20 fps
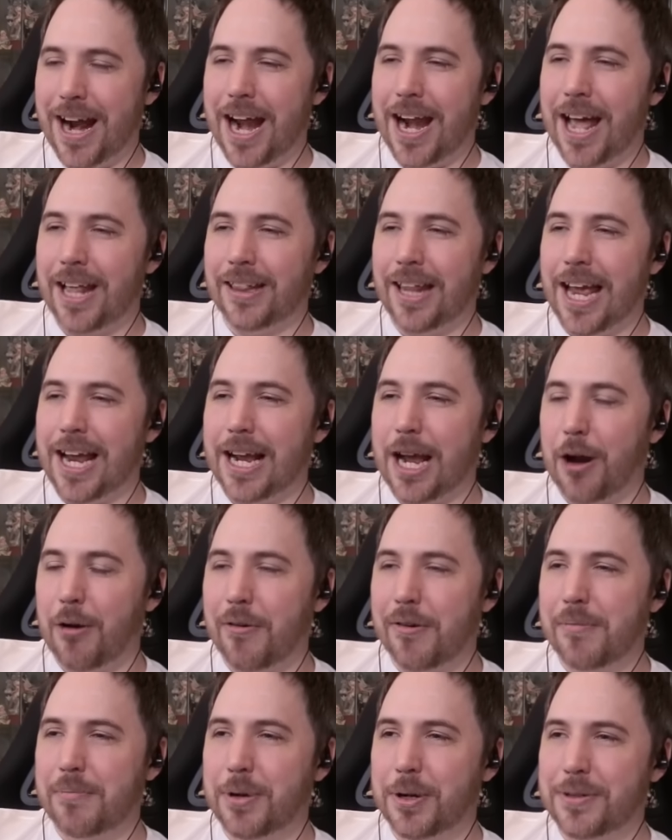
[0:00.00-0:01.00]
And I like how
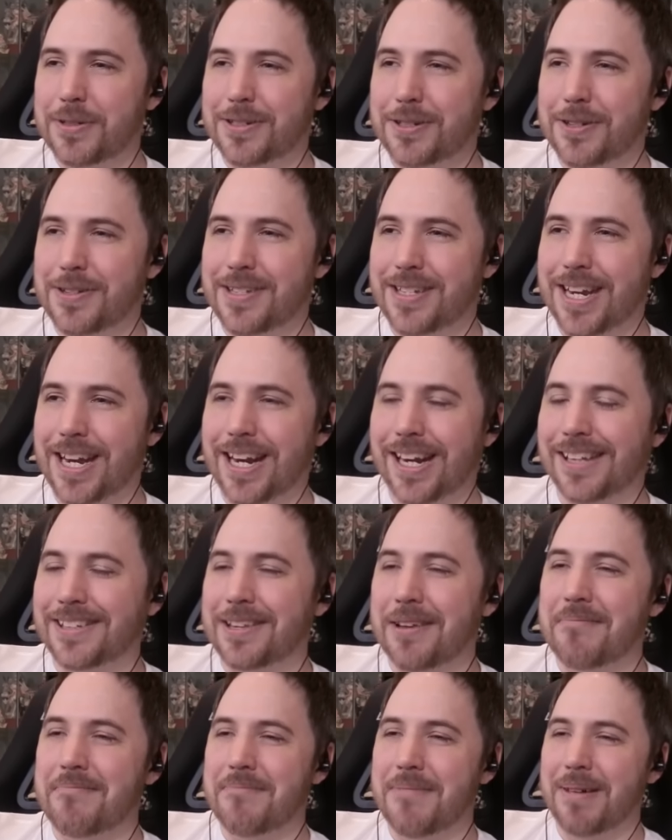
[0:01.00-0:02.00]
her booster seat
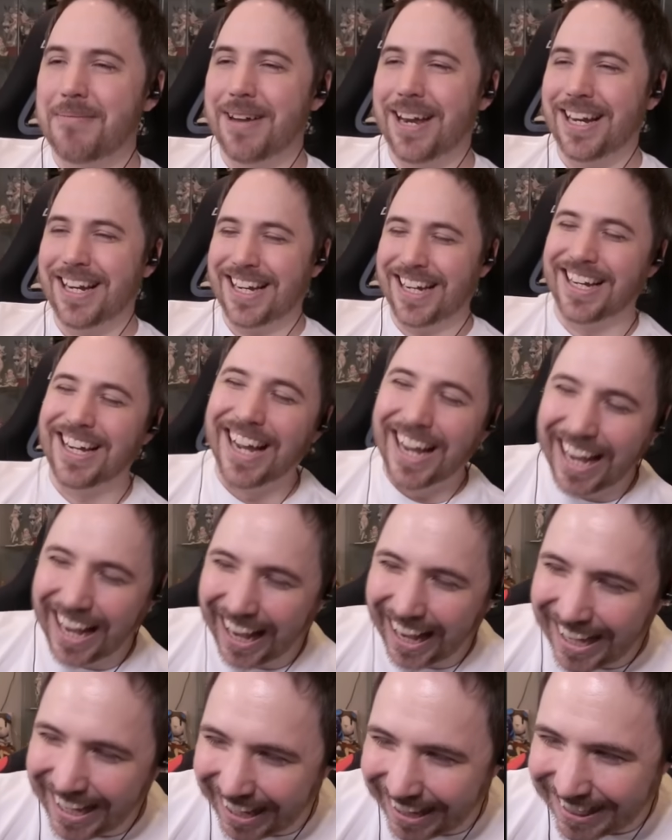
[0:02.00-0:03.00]
is a mimic
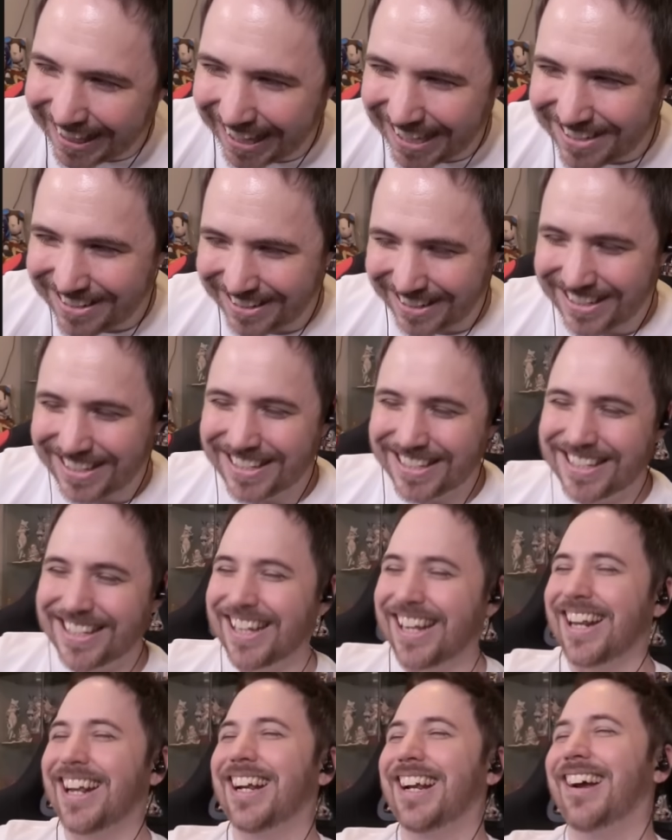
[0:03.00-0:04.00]
that she's
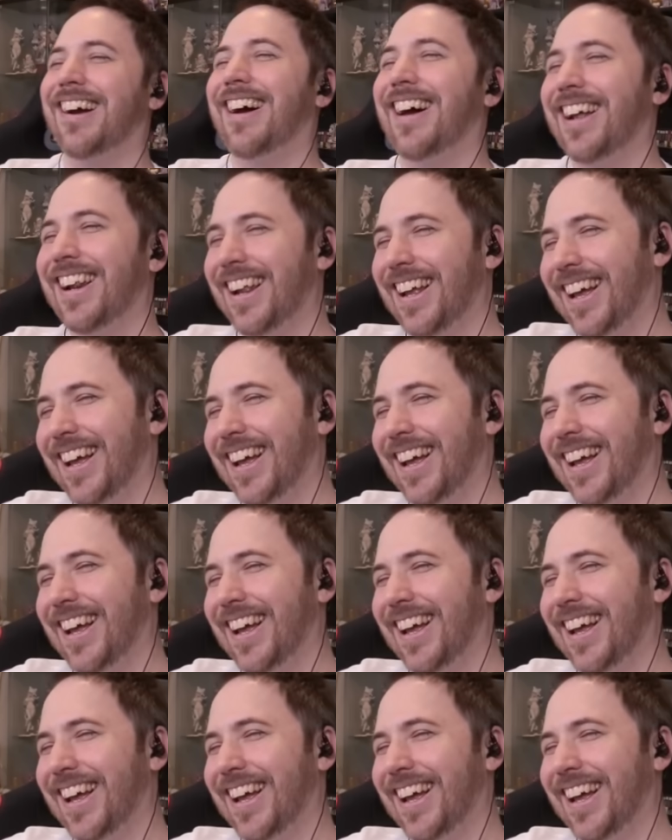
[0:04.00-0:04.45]
sitting on.